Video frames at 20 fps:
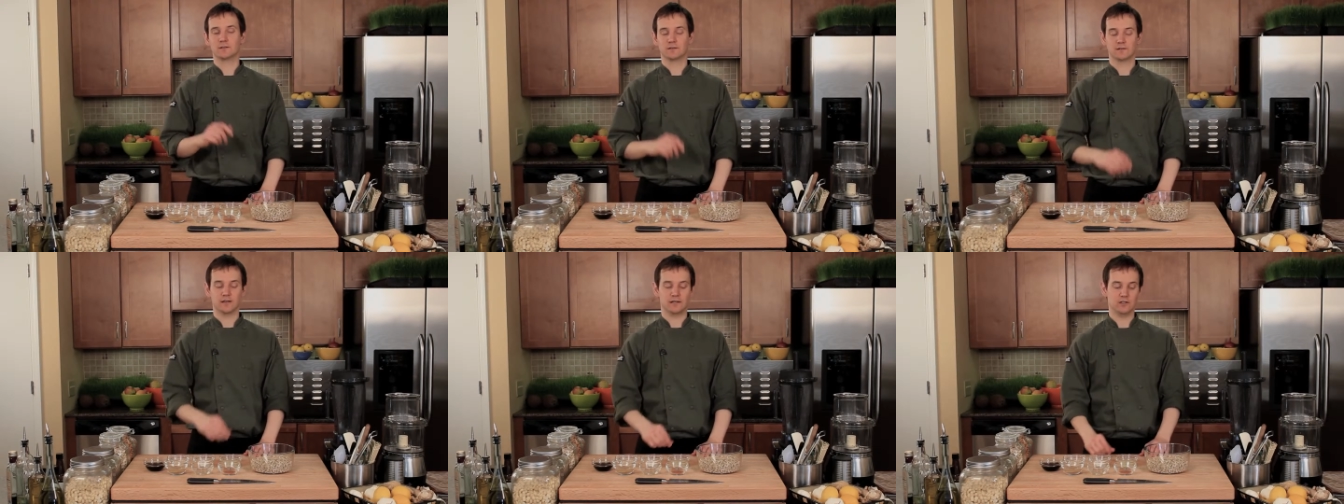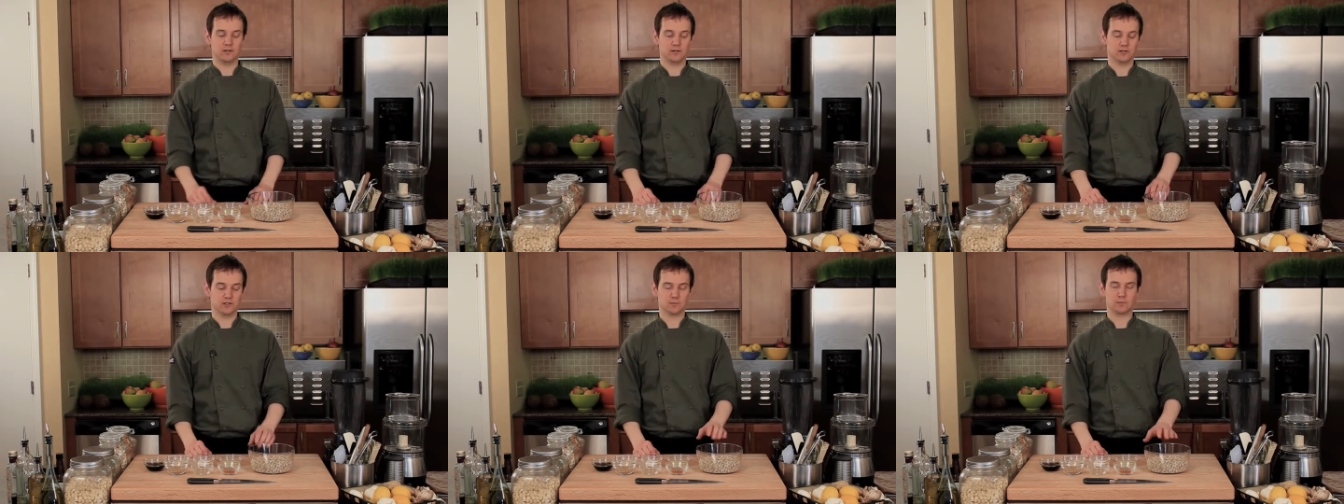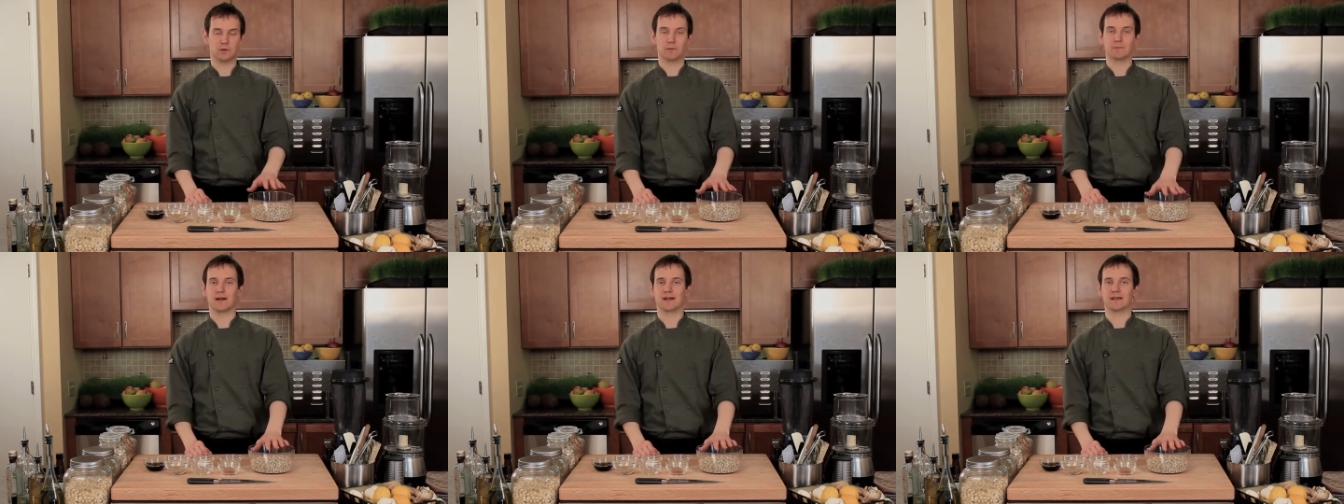then you can just
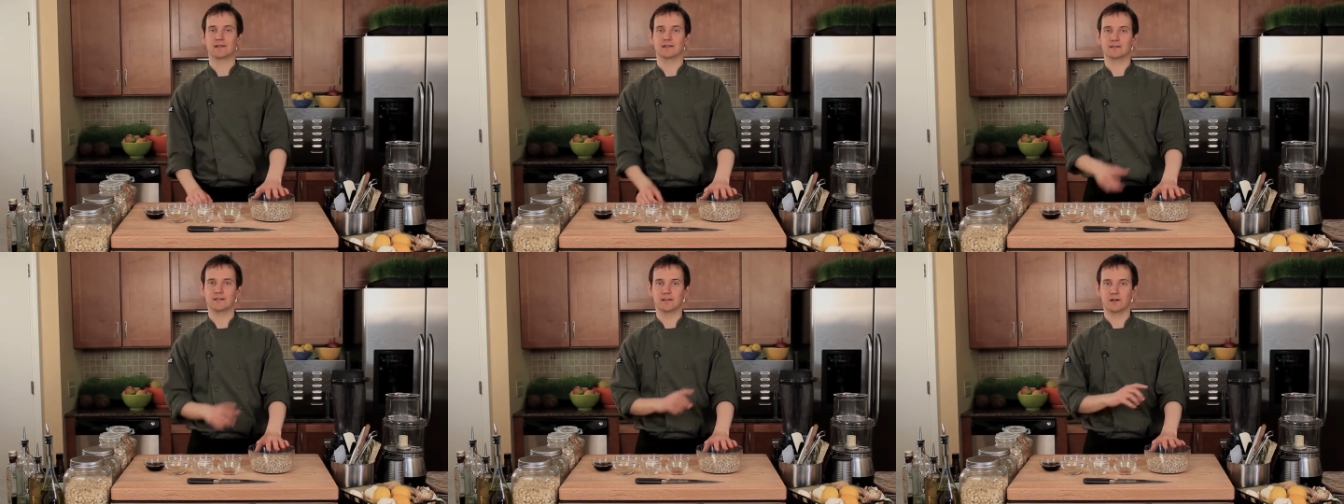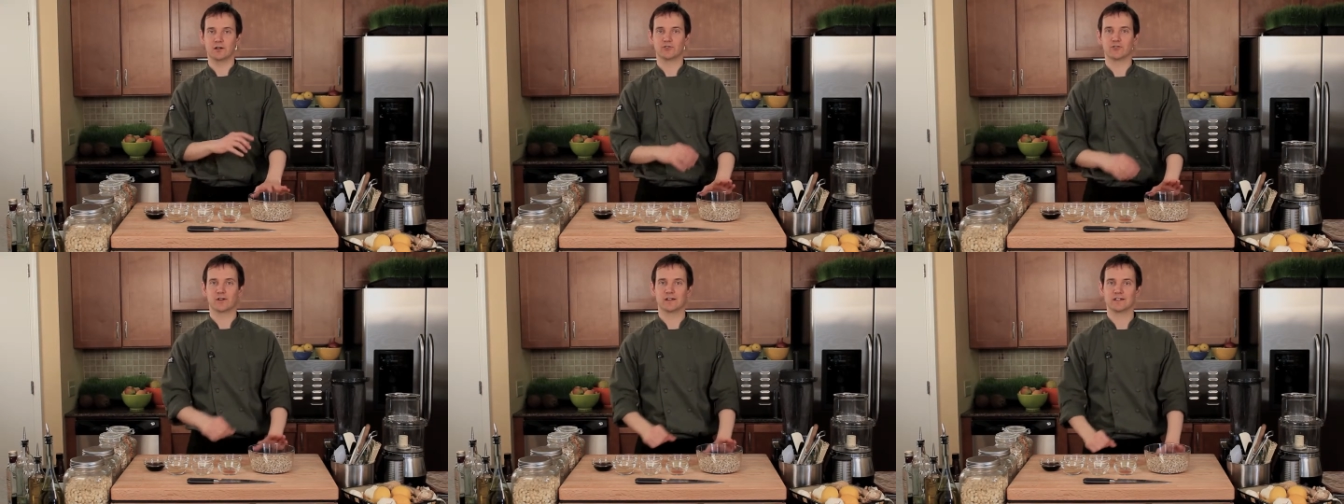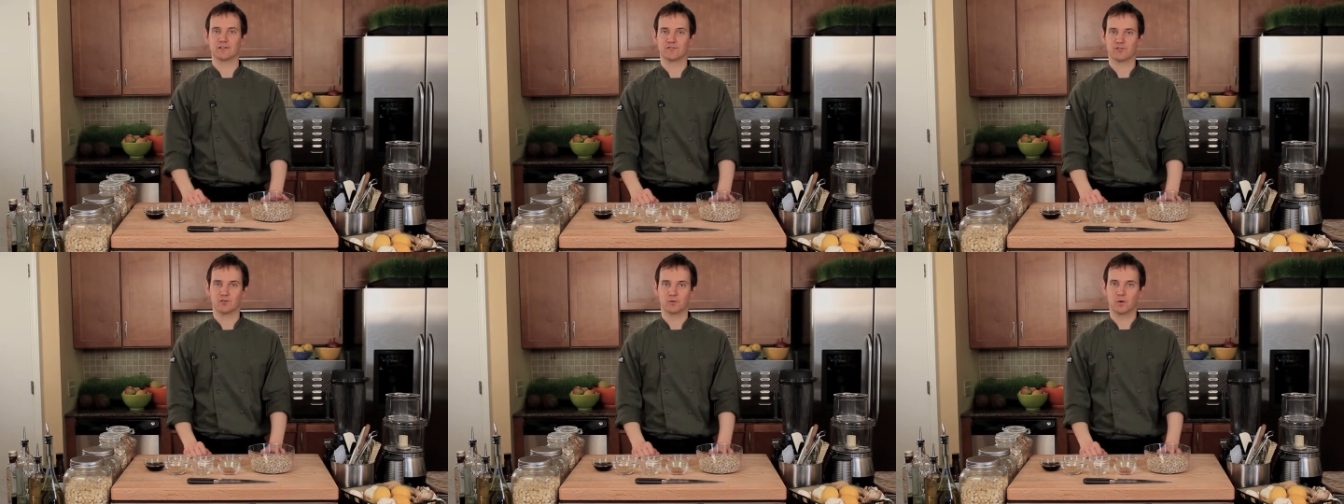put them back in the
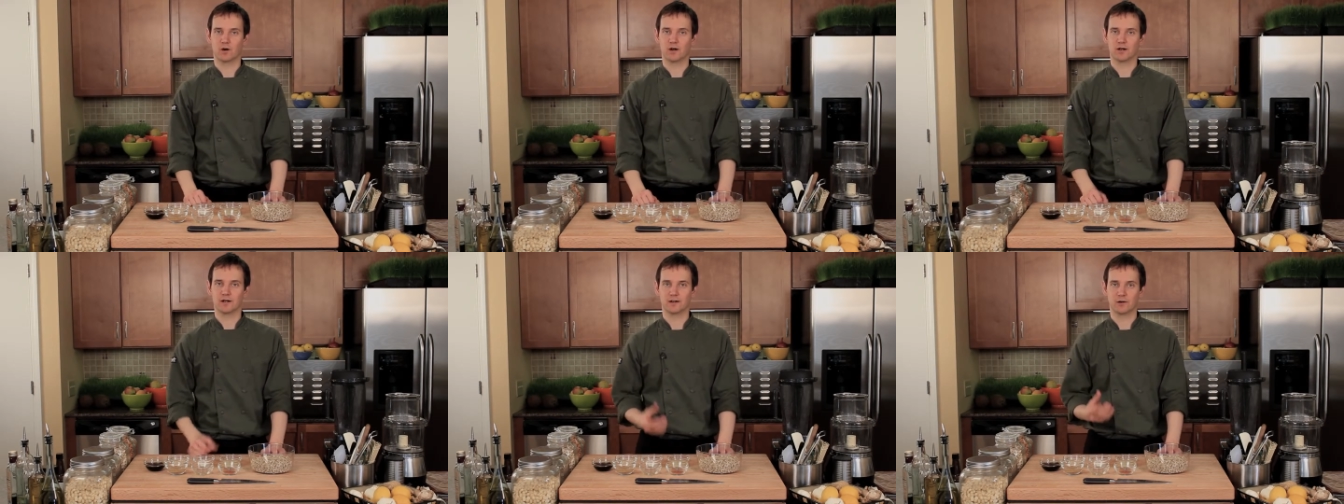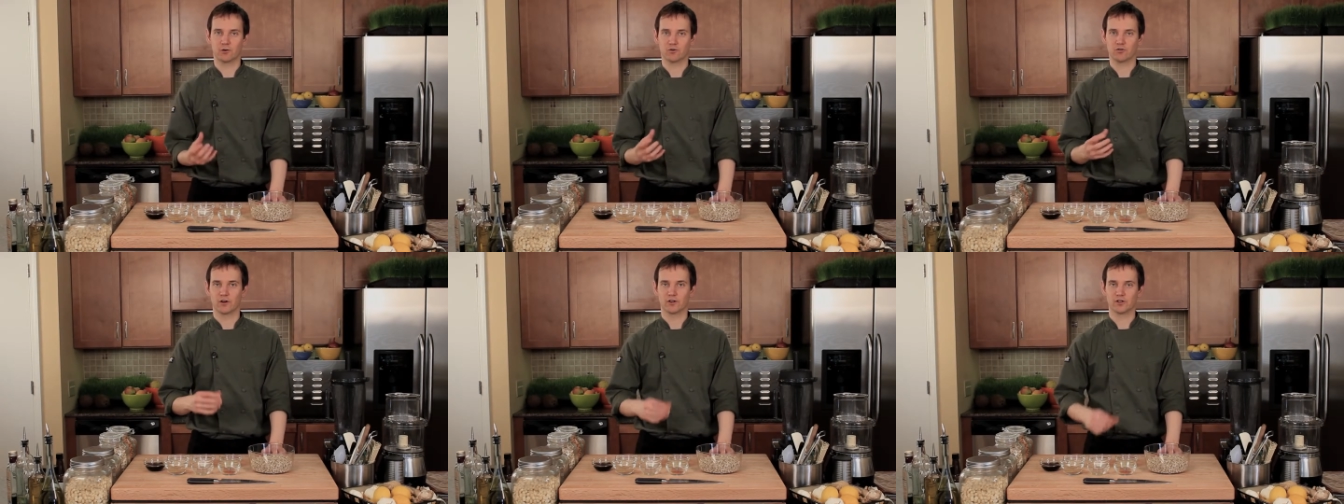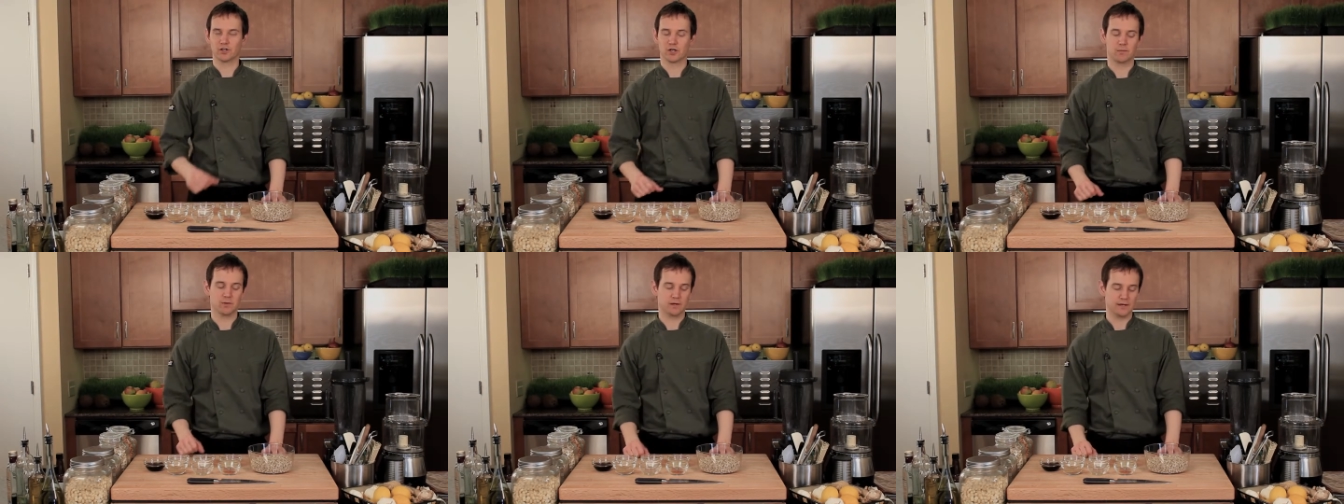dehydrator for a while and they'll
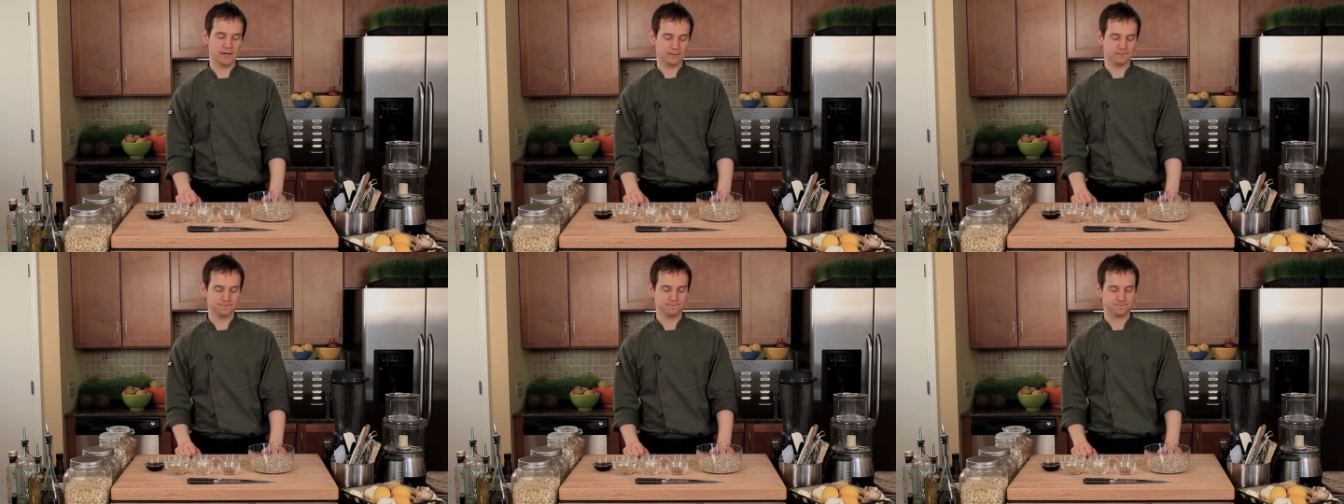crunch up again.